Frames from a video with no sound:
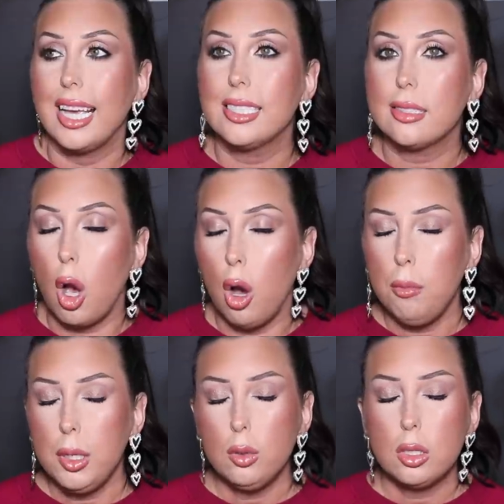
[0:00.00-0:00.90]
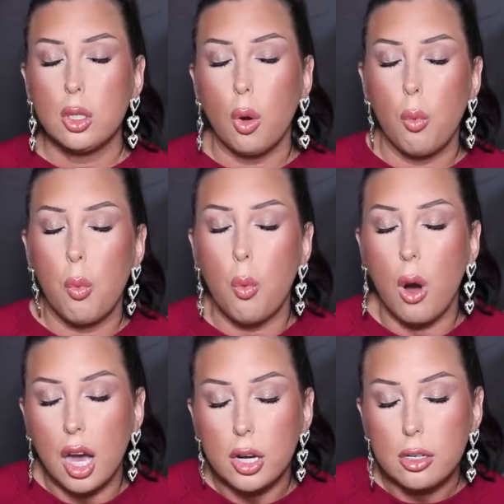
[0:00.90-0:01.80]
It's almost
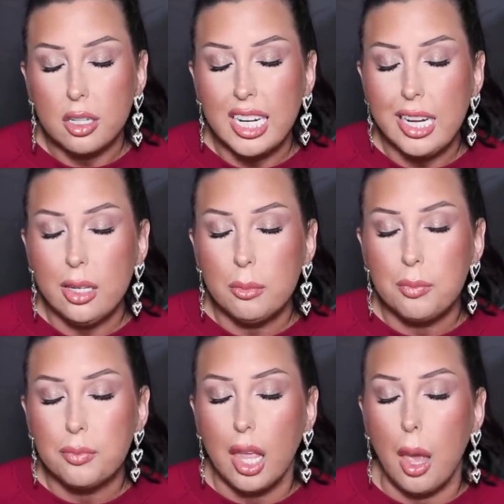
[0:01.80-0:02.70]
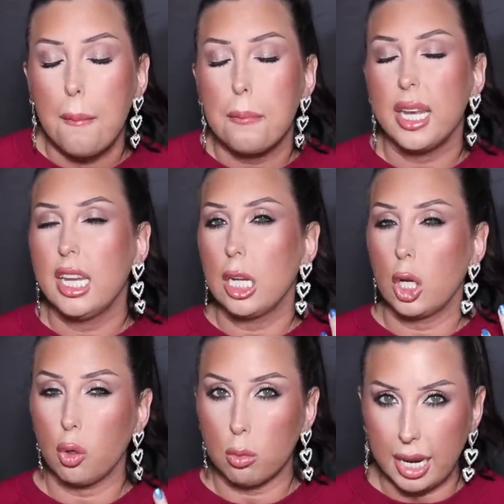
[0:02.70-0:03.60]
watery, but in
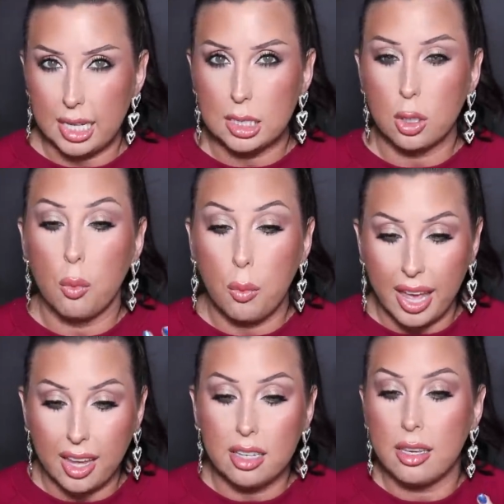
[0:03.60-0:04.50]
a great way.